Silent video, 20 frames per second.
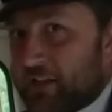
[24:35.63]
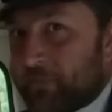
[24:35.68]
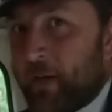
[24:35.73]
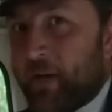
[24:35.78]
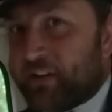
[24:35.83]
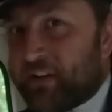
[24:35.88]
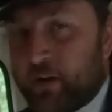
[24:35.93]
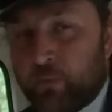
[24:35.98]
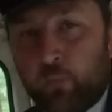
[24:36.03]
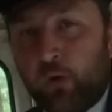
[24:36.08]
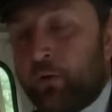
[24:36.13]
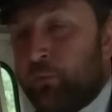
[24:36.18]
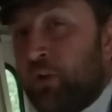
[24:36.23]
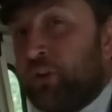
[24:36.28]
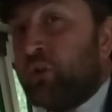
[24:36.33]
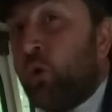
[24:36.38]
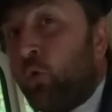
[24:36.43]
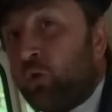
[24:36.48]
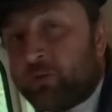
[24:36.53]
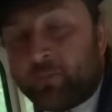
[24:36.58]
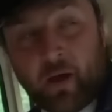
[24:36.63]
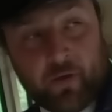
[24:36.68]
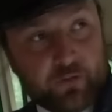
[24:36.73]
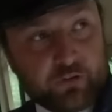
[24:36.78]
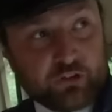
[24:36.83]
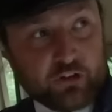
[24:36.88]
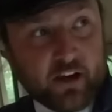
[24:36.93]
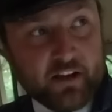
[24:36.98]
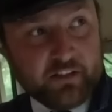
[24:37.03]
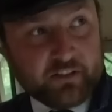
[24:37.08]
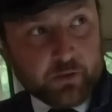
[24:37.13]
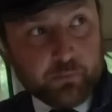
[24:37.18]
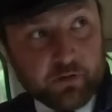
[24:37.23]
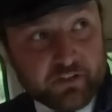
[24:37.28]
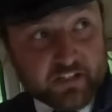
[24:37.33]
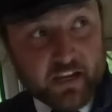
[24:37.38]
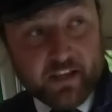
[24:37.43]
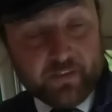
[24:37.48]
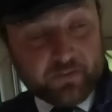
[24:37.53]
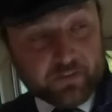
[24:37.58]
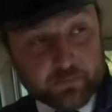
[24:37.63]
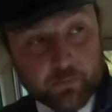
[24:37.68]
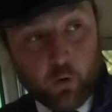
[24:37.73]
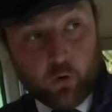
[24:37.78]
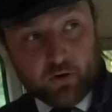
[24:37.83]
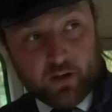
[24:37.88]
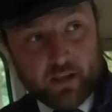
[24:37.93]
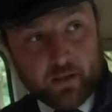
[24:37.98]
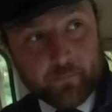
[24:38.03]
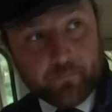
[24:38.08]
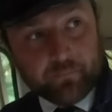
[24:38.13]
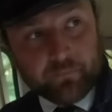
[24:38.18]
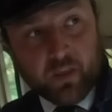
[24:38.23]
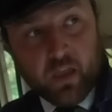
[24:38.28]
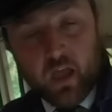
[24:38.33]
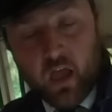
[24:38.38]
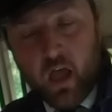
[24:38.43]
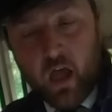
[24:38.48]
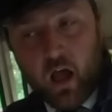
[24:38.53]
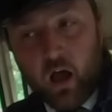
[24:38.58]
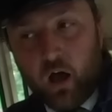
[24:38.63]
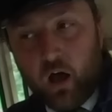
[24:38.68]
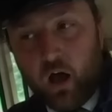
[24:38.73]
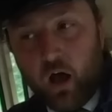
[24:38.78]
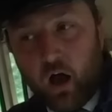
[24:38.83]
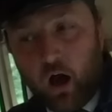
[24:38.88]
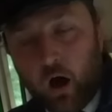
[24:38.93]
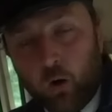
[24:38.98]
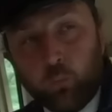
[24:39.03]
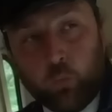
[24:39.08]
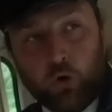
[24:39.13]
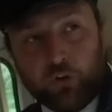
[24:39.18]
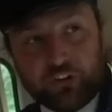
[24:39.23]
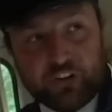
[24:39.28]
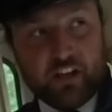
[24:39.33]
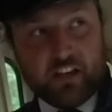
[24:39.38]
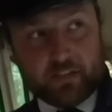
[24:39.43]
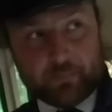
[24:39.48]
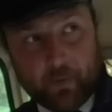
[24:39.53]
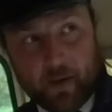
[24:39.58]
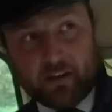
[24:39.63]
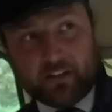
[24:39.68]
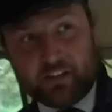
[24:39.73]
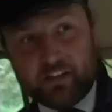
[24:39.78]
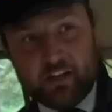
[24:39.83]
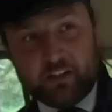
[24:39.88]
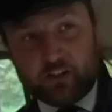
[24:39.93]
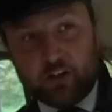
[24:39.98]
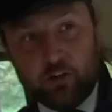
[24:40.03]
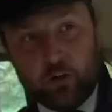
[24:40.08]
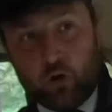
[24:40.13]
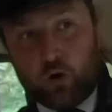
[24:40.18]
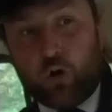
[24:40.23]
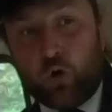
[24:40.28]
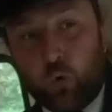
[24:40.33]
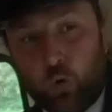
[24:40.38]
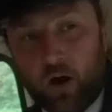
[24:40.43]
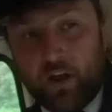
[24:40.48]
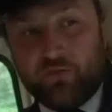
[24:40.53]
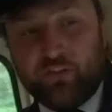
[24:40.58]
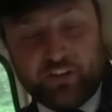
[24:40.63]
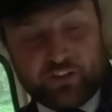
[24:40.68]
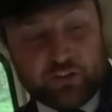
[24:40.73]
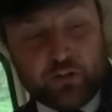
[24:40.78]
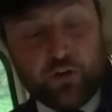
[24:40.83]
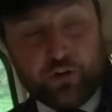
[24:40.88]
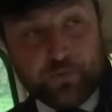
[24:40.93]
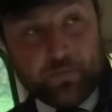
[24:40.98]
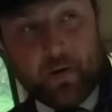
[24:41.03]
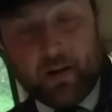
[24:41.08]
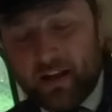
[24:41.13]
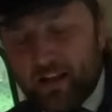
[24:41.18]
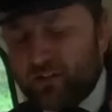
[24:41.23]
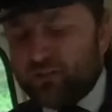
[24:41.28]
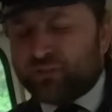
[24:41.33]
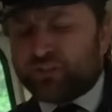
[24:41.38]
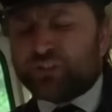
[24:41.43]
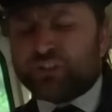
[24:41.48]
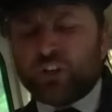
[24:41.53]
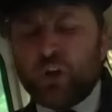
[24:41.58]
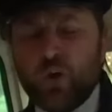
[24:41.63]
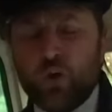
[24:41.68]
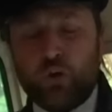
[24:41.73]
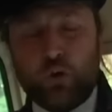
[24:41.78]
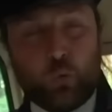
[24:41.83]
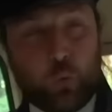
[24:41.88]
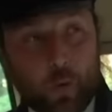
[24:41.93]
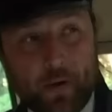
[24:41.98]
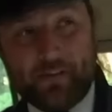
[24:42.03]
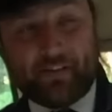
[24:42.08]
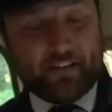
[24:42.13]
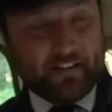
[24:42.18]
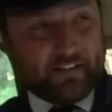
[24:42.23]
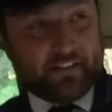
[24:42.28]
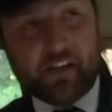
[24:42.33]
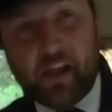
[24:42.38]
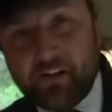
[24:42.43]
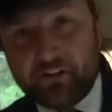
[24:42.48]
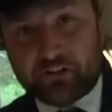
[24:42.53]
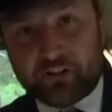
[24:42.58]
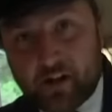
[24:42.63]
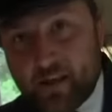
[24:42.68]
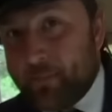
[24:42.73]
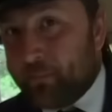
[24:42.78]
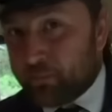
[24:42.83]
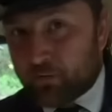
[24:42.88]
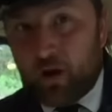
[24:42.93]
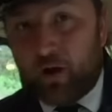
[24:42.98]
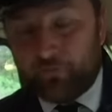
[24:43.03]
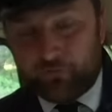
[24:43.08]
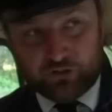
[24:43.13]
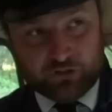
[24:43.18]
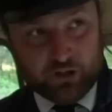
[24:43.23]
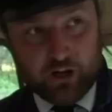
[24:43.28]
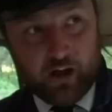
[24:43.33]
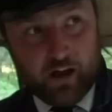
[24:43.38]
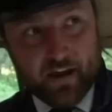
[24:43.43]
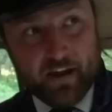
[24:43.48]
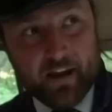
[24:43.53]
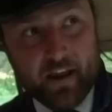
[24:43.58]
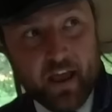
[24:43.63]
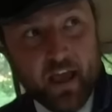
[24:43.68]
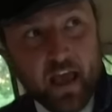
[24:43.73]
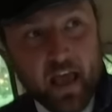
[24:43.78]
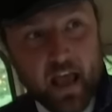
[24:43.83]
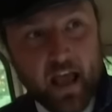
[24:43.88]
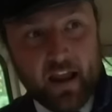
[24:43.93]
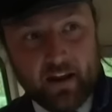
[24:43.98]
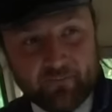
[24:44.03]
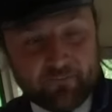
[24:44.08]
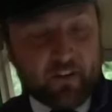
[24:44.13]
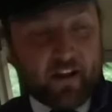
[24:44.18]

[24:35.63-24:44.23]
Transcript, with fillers: expecting, when we talked about the trains that we take this morning, I wasn't expecting it to look quite this good, but it looks so quintessentially branch line. In